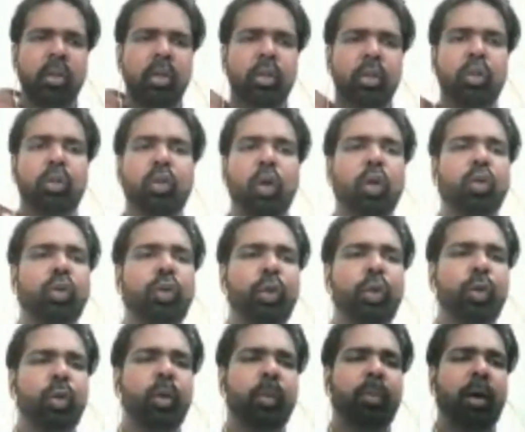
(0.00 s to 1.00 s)
to talk to
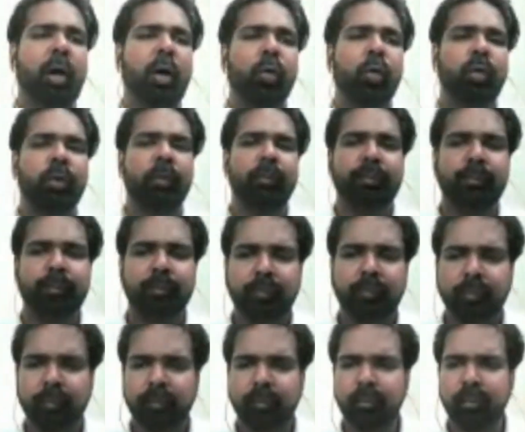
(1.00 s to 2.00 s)
you about
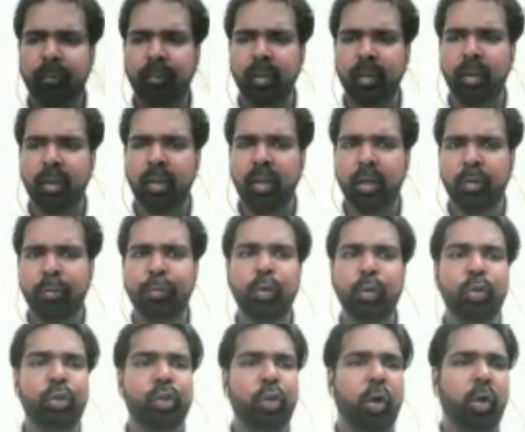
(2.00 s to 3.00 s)
a
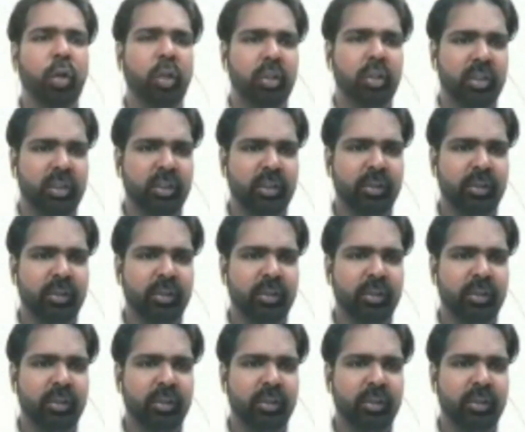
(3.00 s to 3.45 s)
few genres.